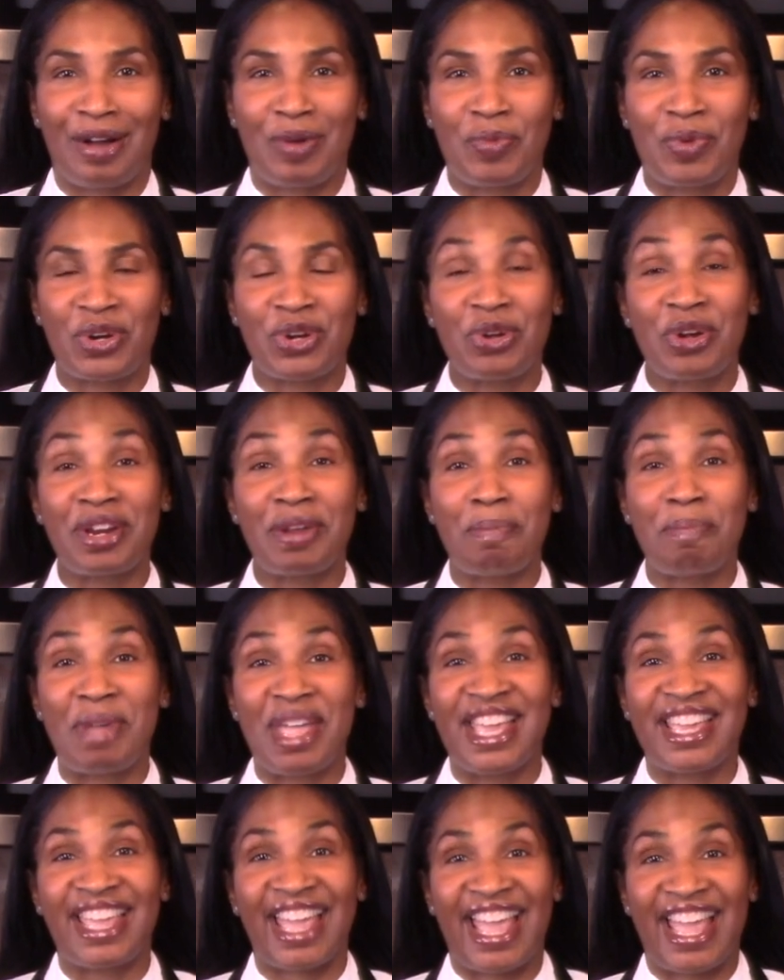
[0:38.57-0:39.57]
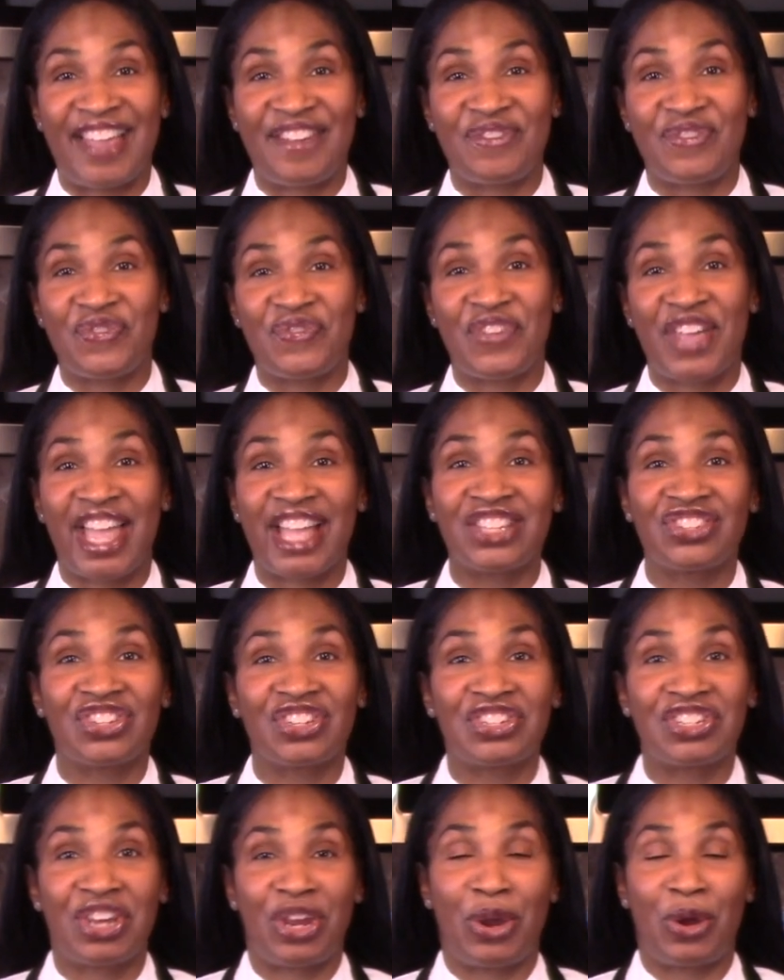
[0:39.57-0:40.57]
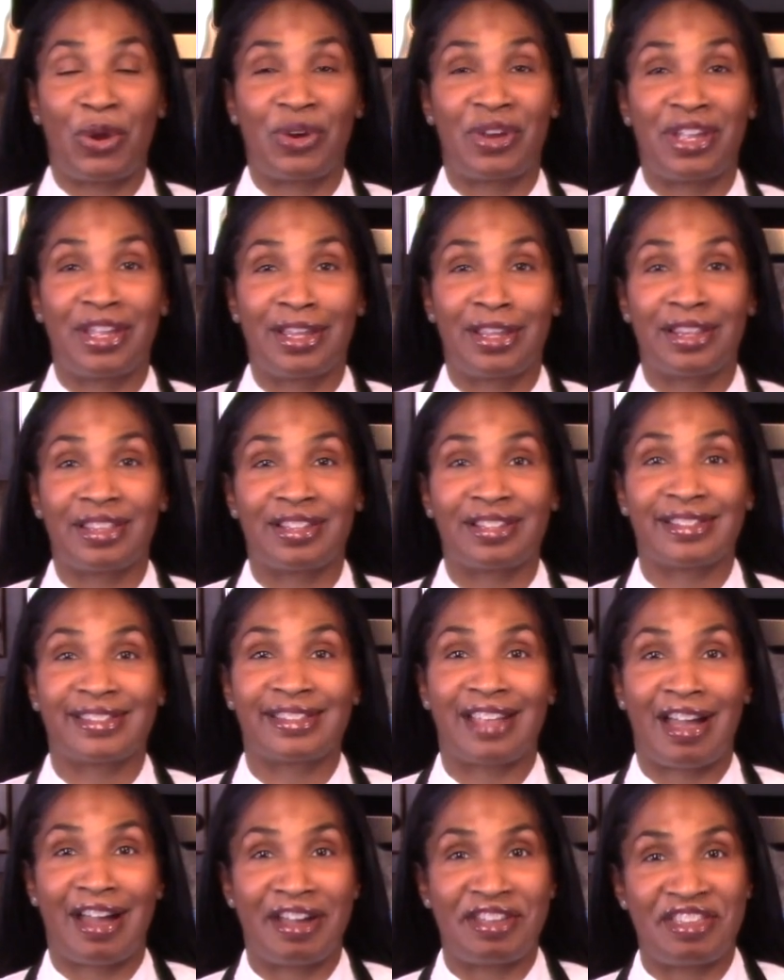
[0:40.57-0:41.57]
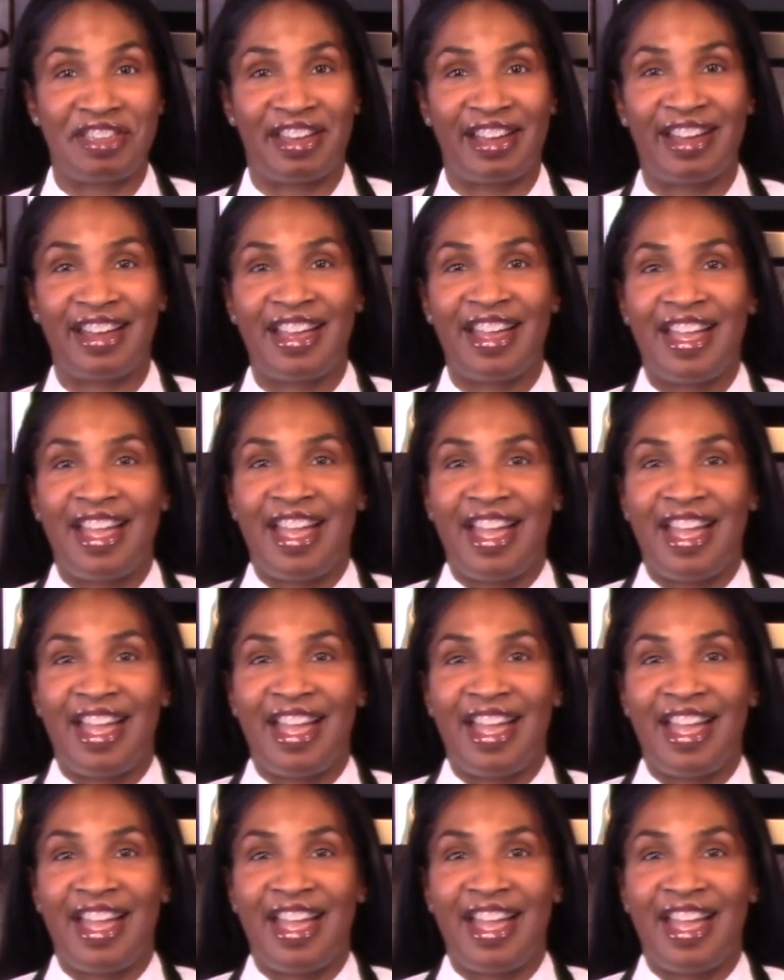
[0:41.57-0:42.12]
We're going to make a vegetarian lasagna,